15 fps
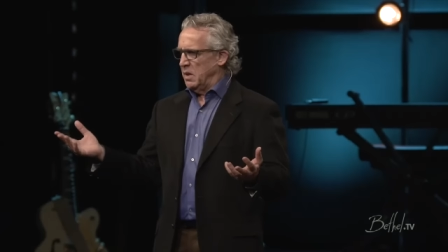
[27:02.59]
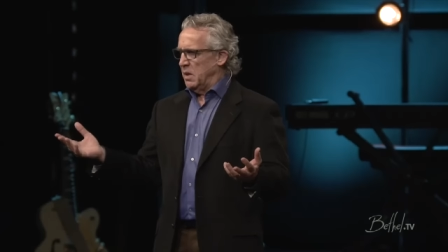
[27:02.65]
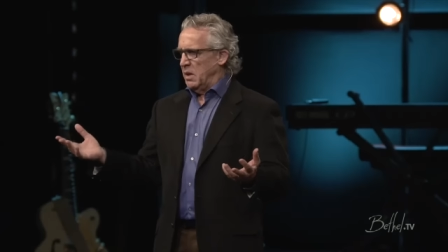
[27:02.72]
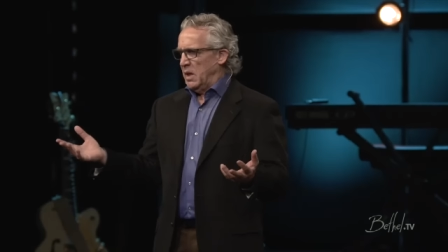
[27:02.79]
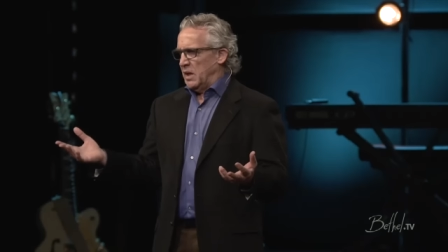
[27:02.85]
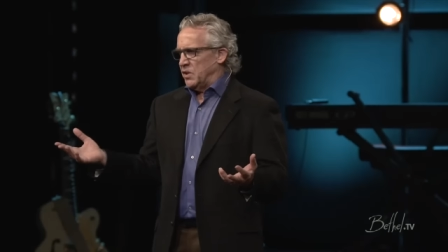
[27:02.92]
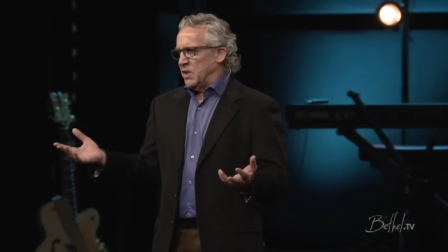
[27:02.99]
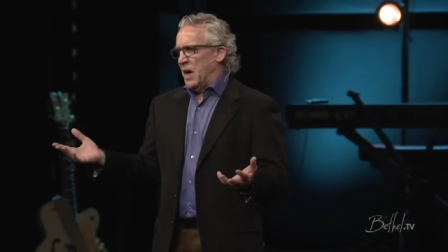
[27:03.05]

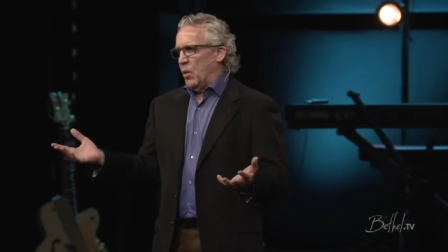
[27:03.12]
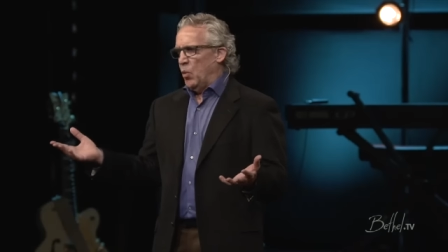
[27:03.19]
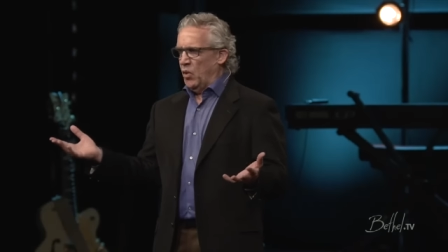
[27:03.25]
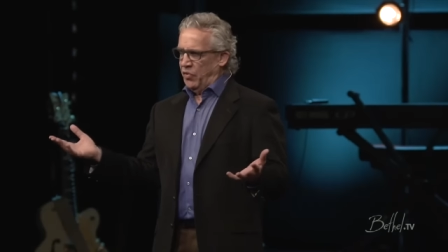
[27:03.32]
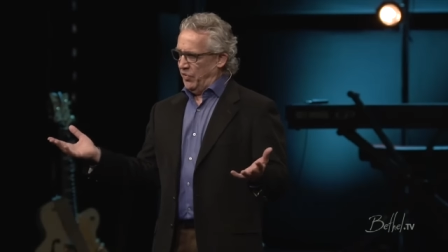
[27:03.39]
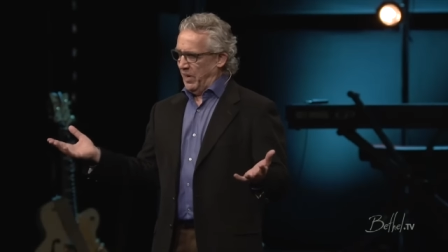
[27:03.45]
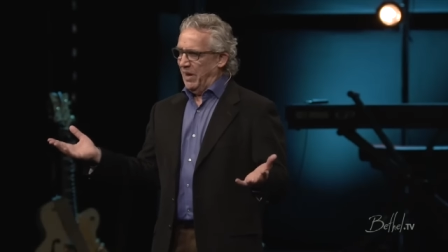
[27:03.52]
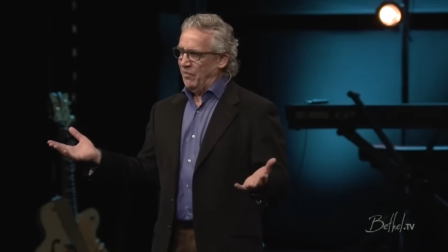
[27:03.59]
it's not worth
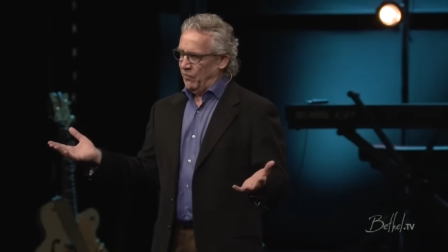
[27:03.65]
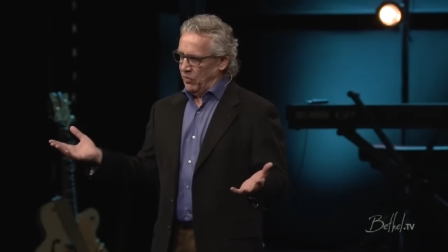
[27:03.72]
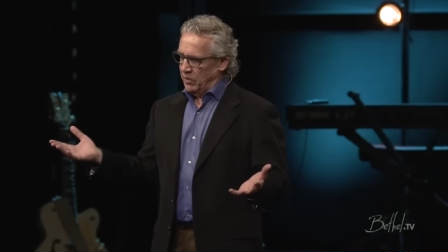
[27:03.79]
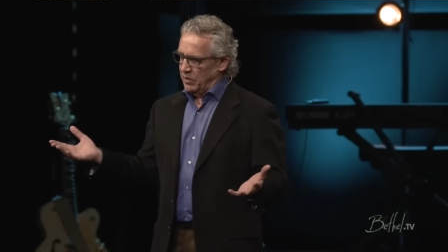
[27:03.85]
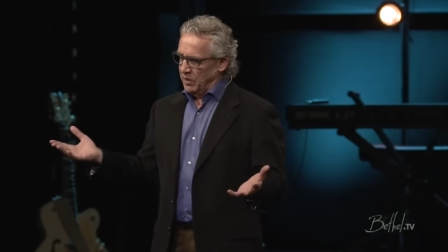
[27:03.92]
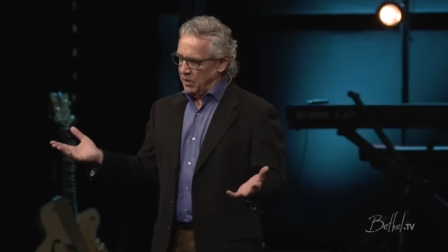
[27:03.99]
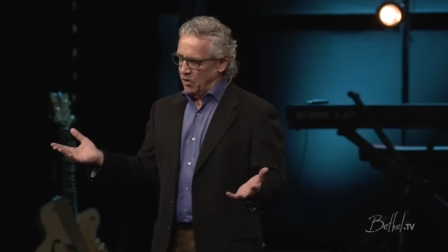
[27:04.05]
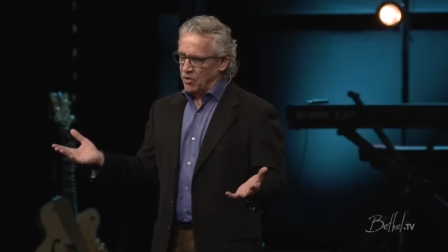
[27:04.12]
the effort.
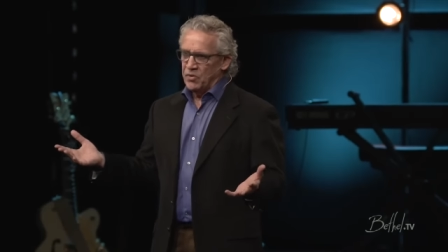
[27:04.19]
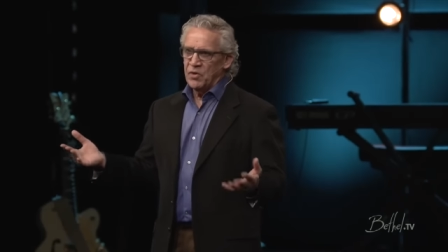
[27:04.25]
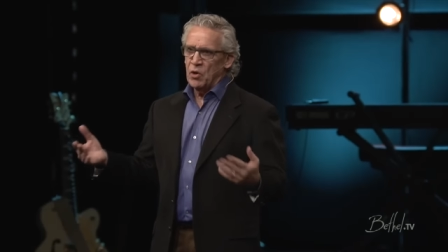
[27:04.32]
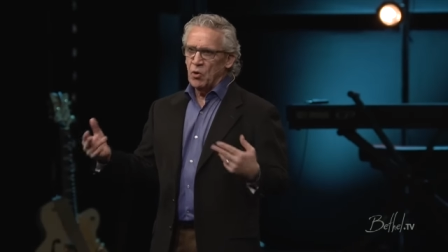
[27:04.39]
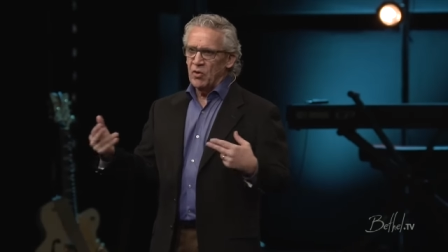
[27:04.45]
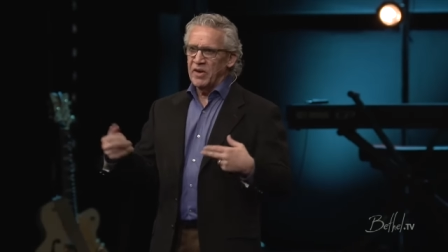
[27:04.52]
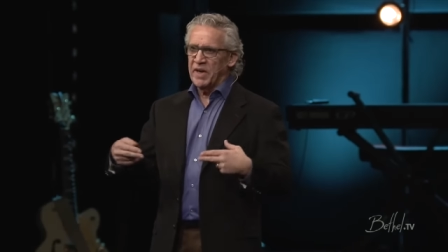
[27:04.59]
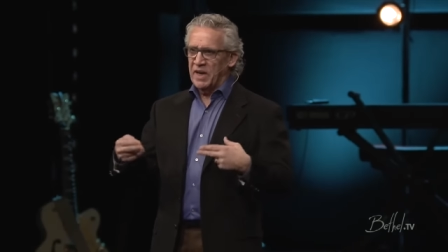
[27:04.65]
You know, they're
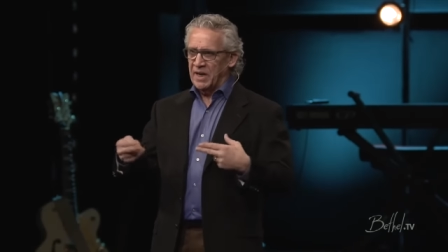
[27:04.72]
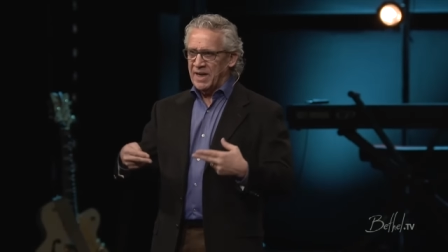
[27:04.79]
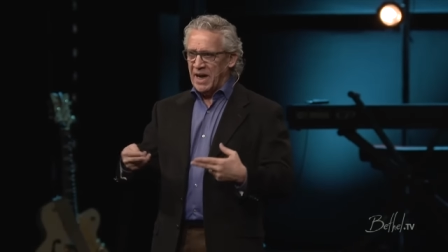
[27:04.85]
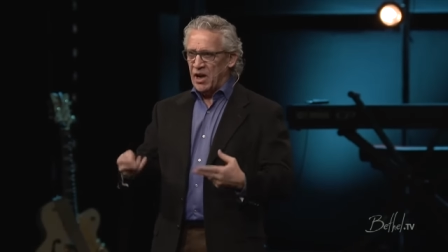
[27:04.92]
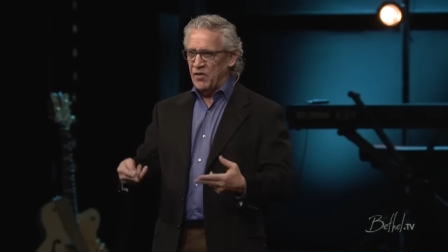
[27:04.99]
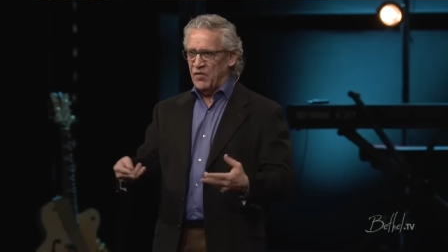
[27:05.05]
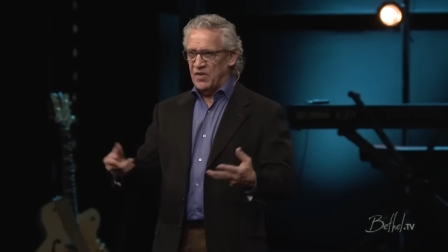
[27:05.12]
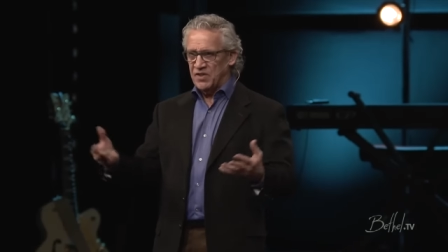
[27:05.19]
only going to
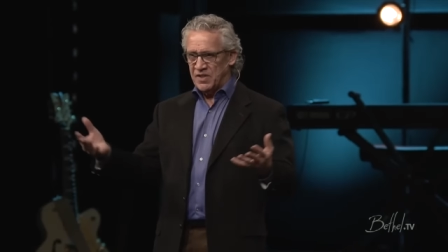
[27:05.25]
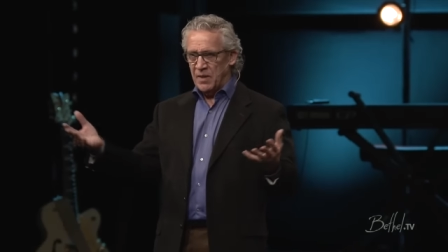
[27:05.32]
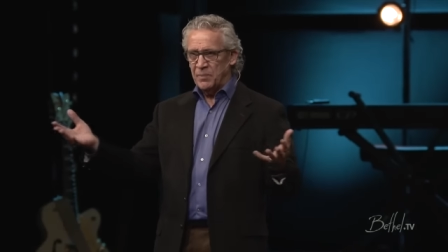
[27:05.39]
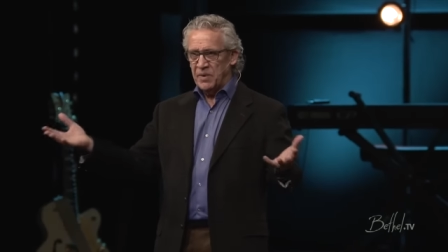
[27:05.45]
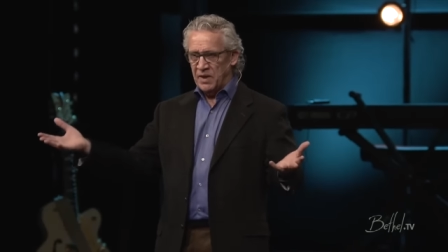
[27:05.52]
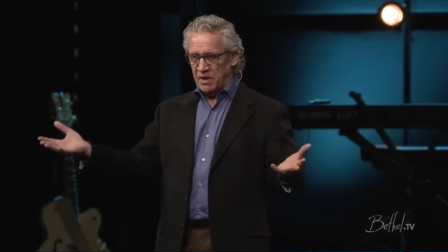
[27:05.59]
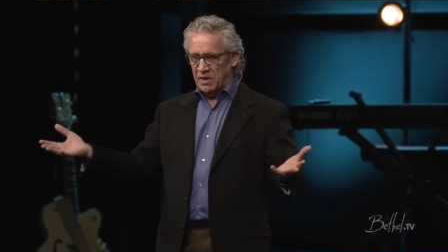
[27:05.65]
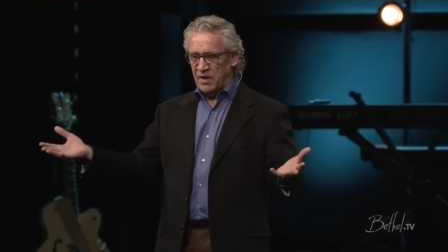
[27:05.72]
counterfeit
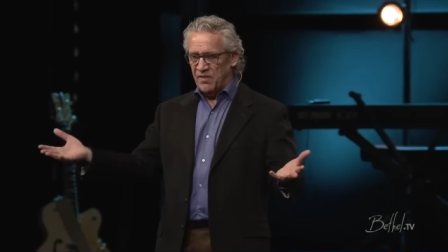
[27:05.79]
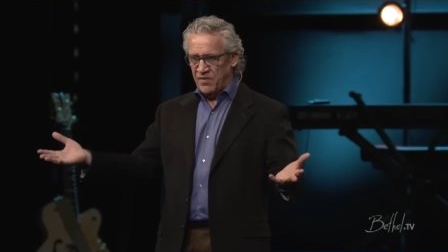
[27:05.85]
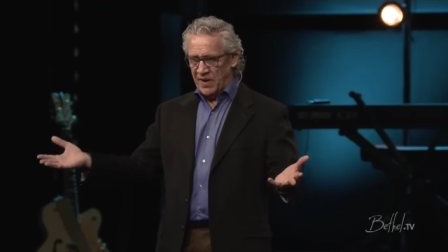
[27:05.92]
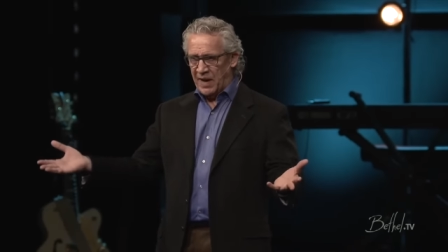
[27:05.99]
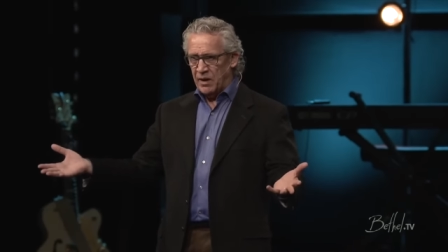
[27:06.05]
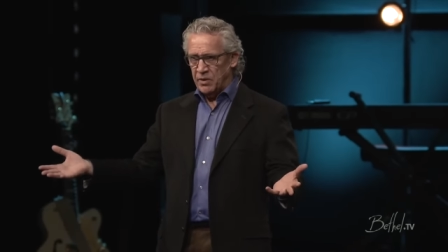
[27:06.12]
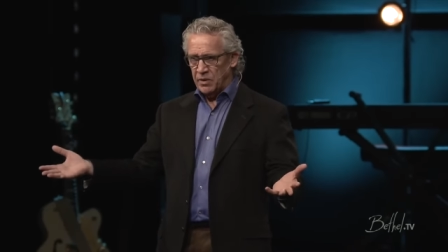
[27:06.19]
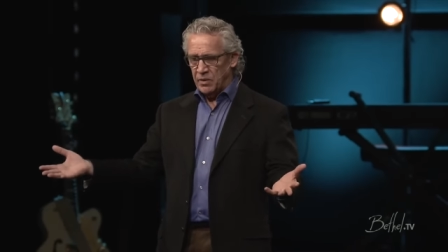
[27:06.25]
something of
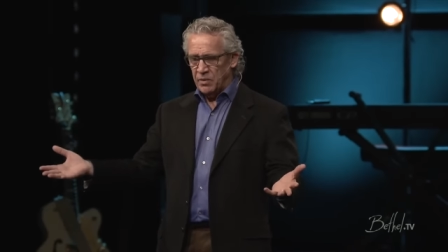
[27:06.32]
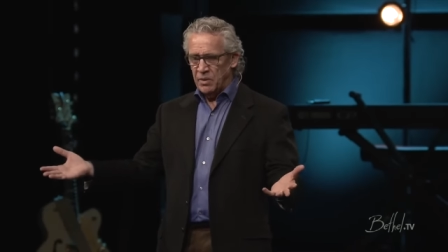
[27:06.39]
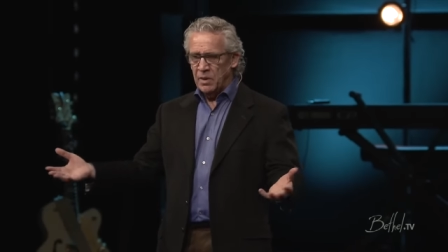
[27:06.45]
value.